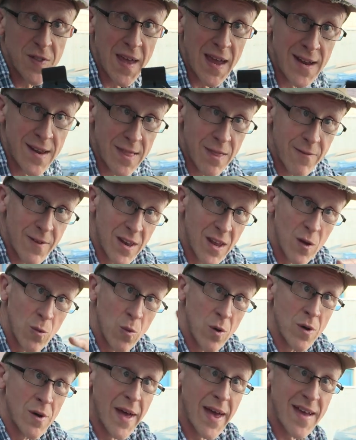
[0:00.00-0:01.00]
the end of the video,
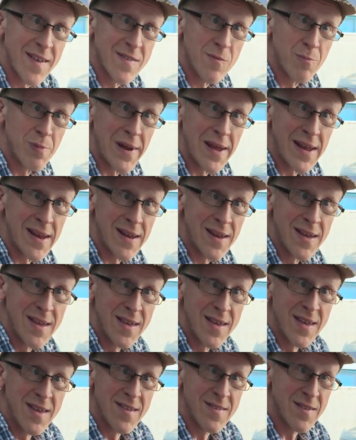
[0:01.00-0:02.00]
we'll explain
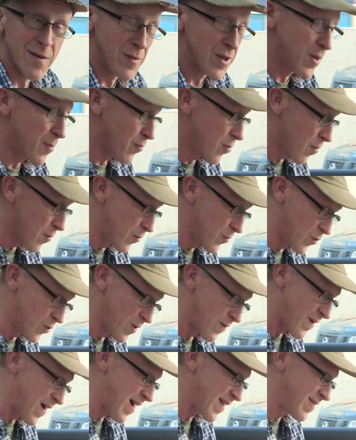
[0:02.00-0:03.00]
some of the problems
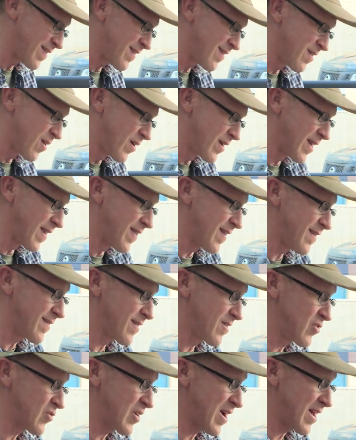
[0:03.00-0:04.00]
we've had designing this
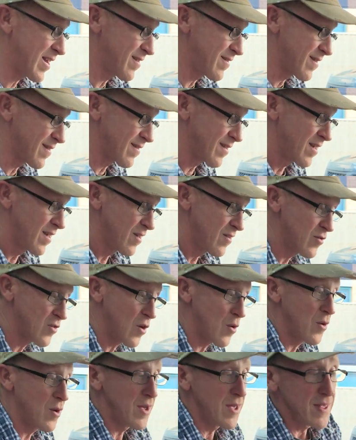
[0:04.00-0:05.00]
and challenges.
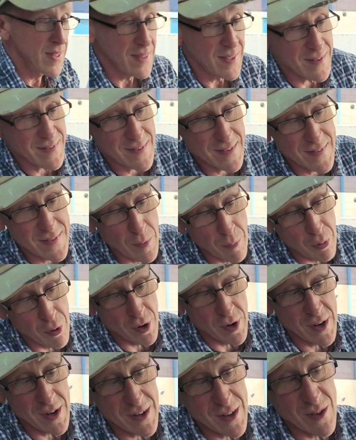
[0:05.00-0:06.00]
So this is the
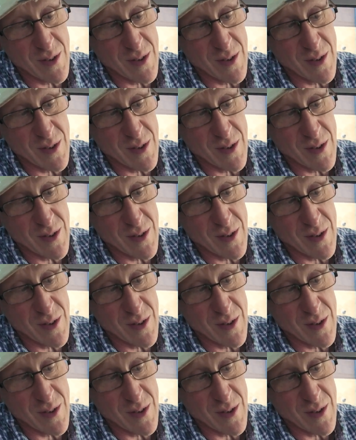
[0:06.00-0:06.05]
product.